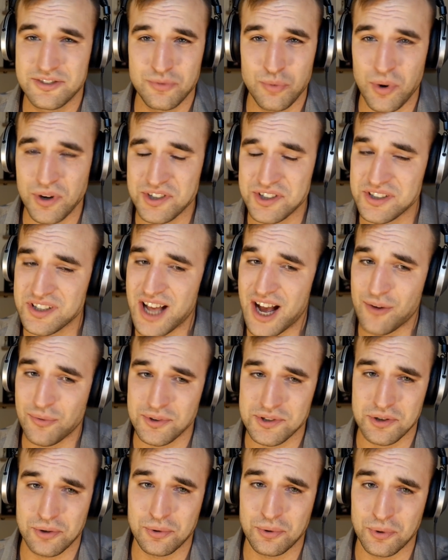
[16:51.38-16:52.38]
Watching that
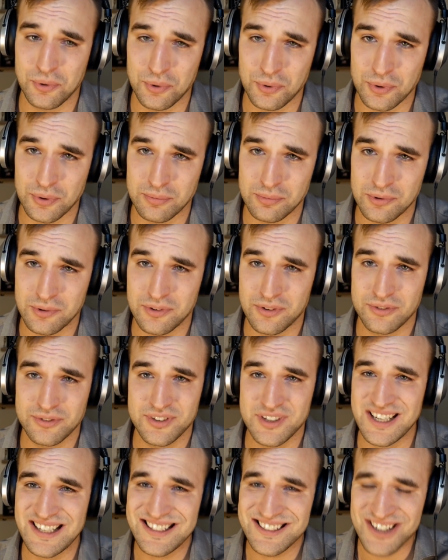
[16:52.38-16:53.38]
was
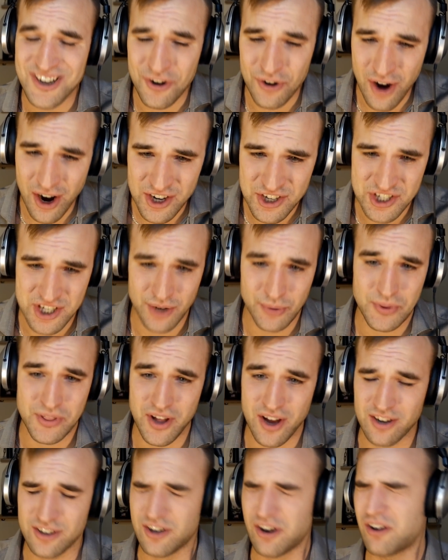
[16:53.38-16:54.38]
horrible. Things in Russia with
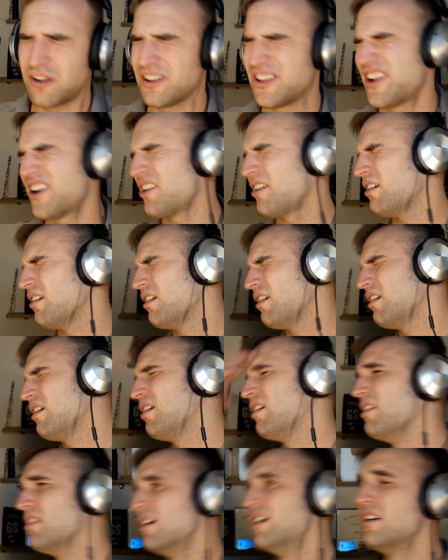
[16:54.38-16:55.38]
alcohol, they're,
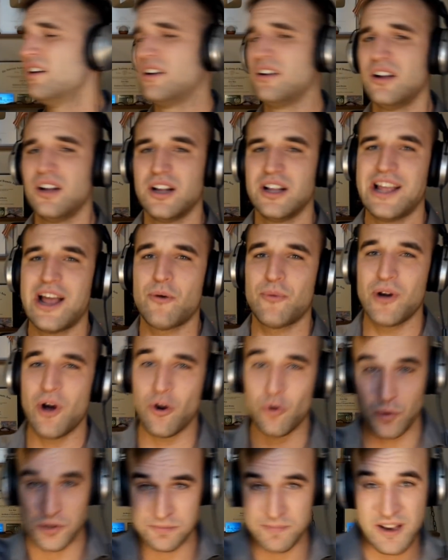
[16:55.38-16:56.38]
oh. Yeah, we
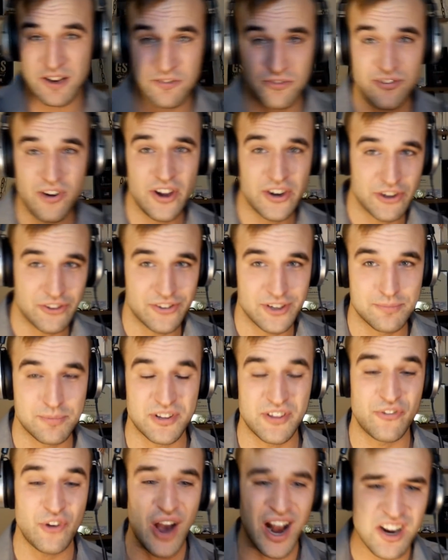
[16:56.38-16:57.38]
always make fun of it,
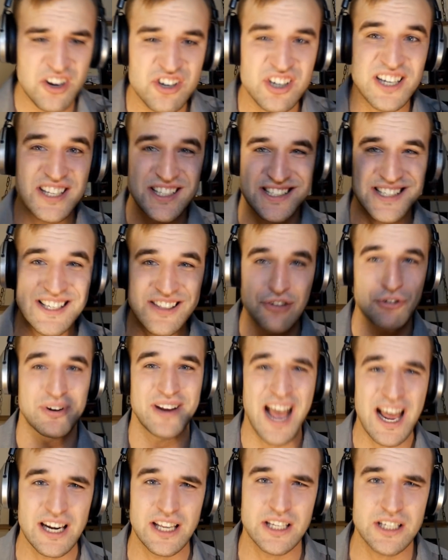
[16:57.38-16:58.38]
but if you actually see the
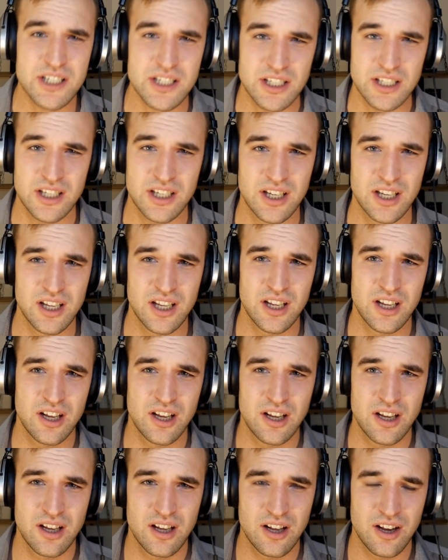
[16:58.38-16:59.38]
reality
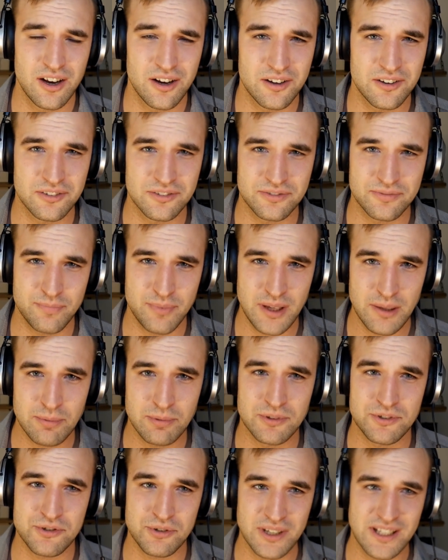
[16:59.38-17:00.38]
of
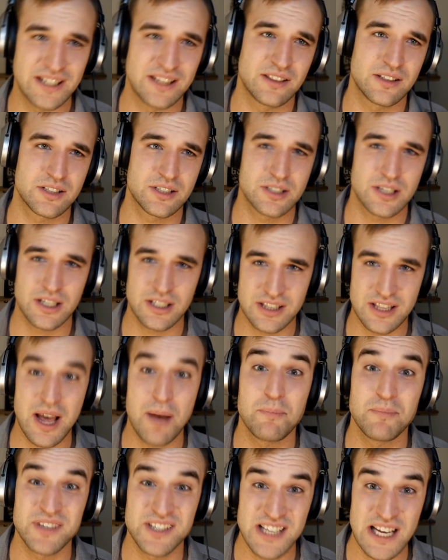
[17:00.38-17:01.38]
people drinking
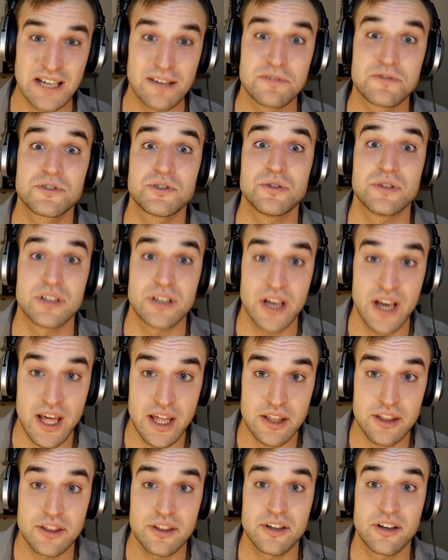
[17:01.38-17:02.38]
themselves to
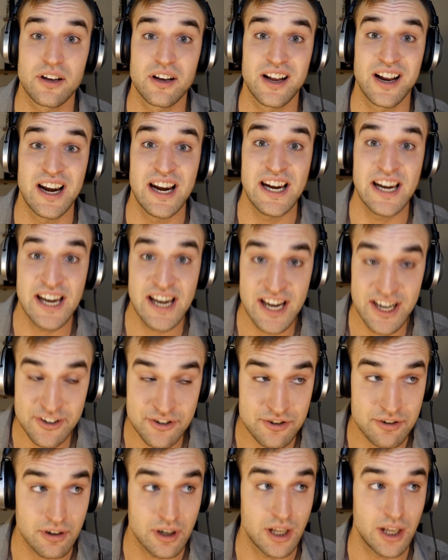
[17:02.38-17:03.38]
death,
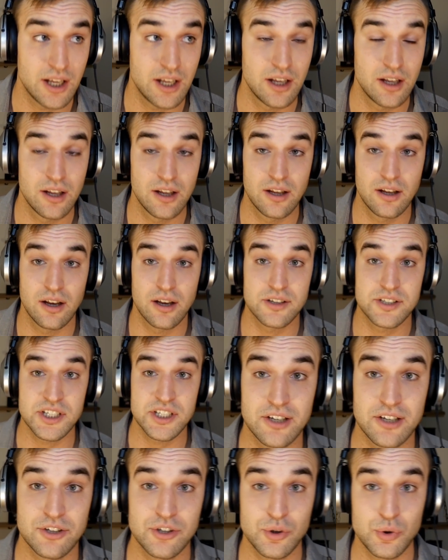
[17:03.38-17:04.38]
literally. I
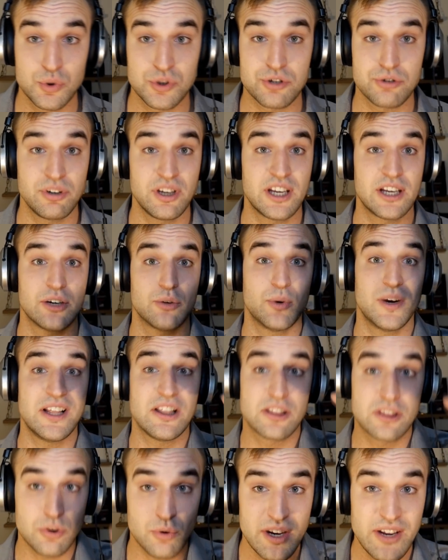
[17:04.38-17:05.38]
a dude drinking away
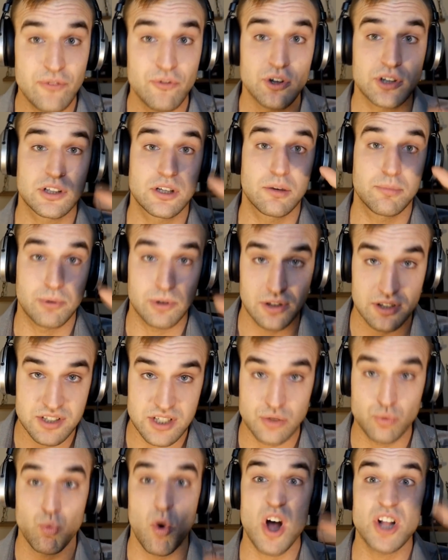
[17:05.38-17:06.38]
three vodka
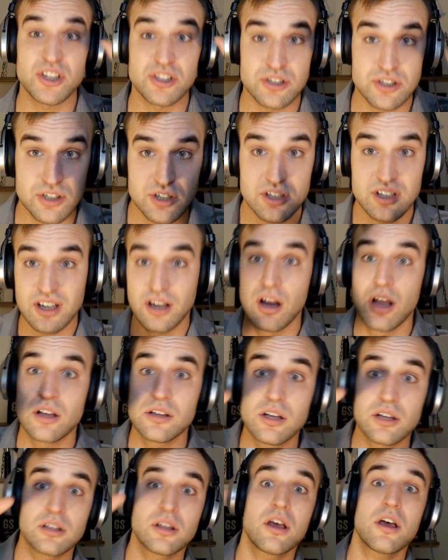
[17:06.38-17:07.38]
bottles at once.
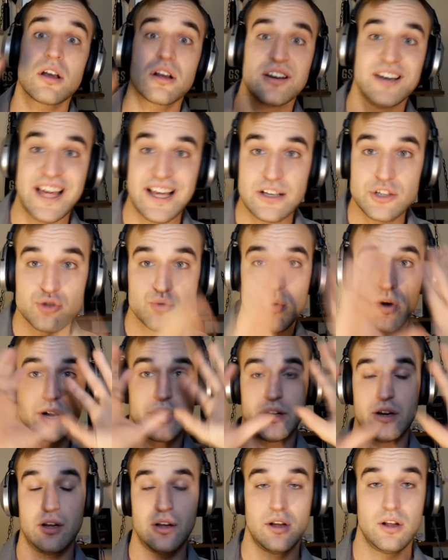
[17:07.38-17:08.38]
The next
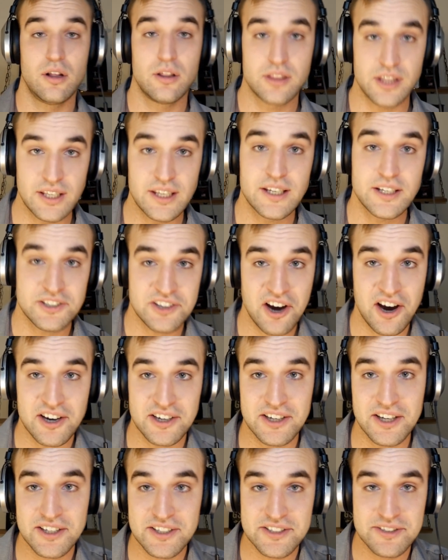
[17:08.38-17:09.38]
one. Think he
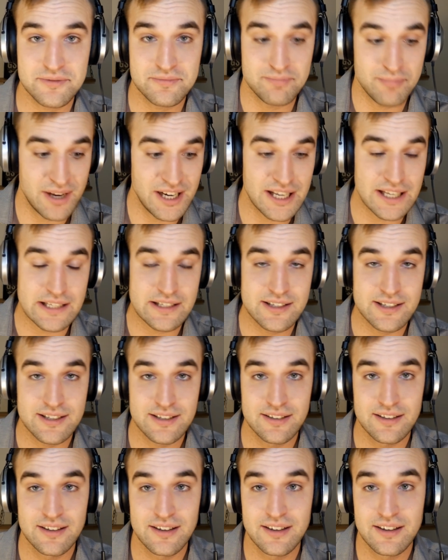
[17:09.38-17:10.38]
died next
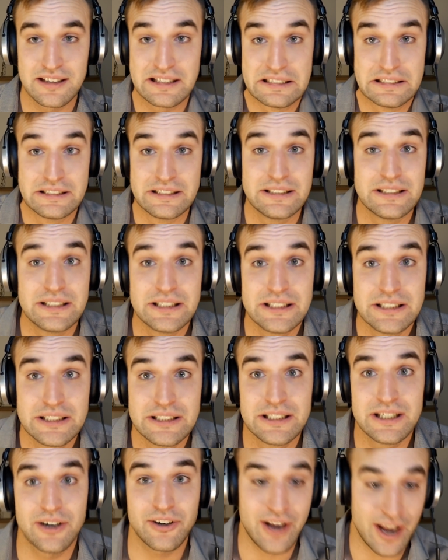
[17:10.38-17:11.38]
minute.
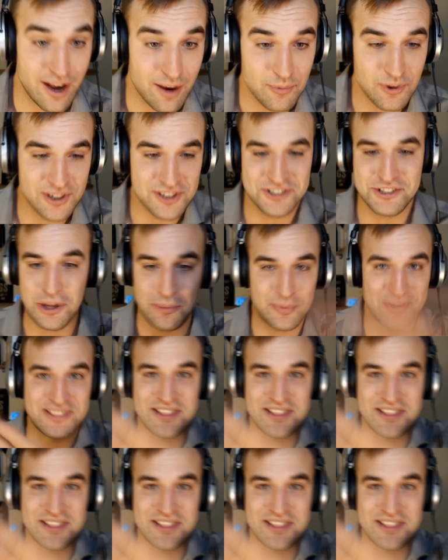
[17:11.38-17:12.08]
Okay, I'm gonna stop